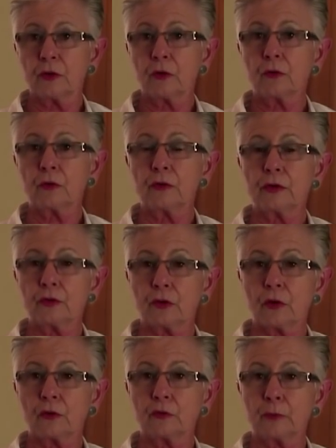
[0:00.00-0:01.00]
not only
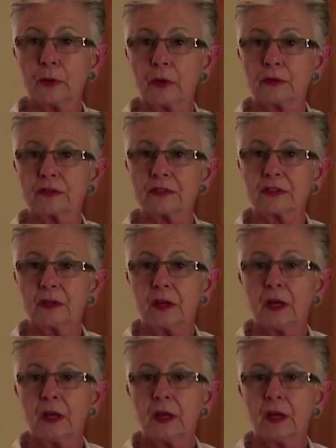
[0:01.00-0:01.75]
transplants,